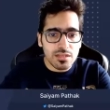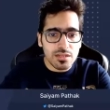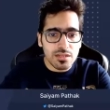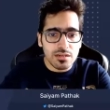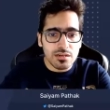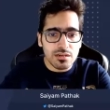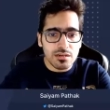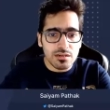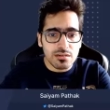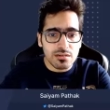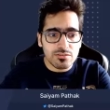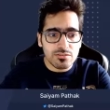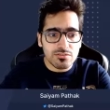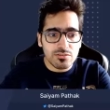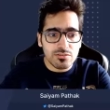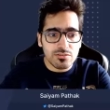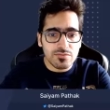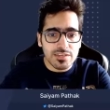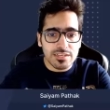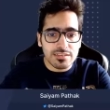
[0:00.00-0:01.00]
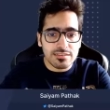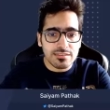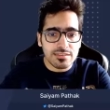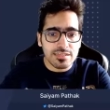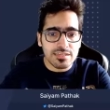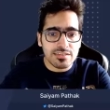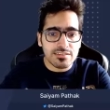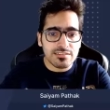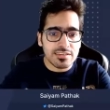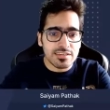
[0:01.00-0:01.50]
uh, so we can
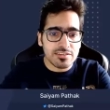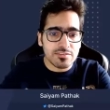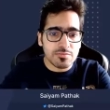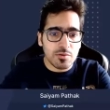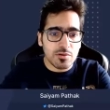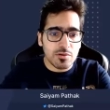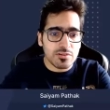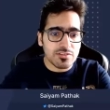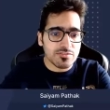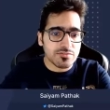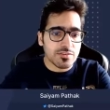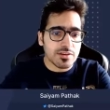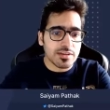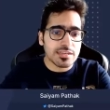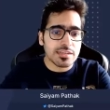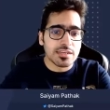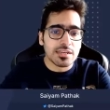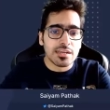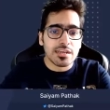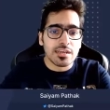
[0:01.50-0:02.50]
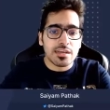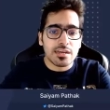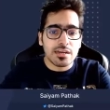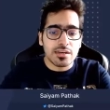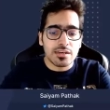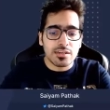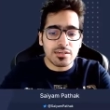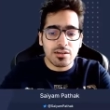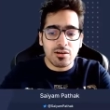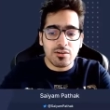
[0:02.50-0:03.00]
see Nginx pod is running.
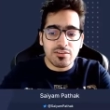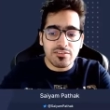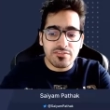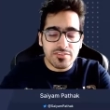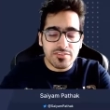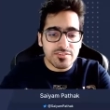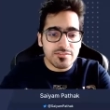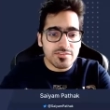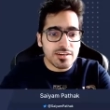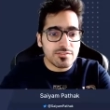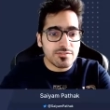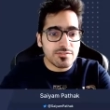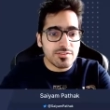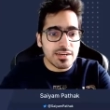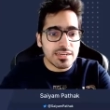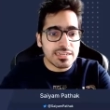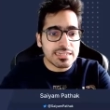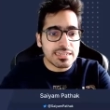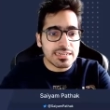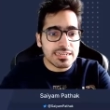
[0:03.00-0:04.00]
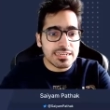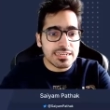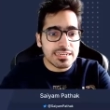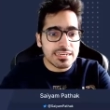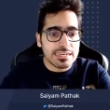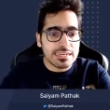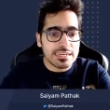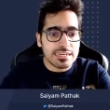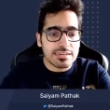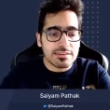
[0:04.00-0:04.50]
Uh, now, if we try to run it
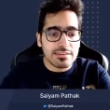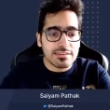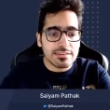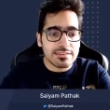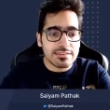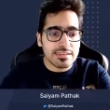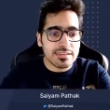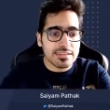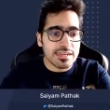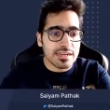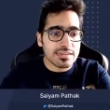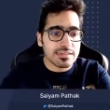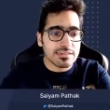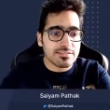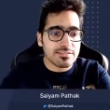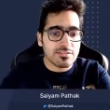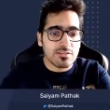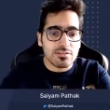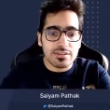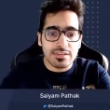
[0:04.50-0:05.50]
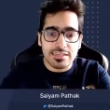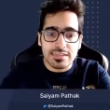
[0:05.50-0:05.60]
again, it will say that it's already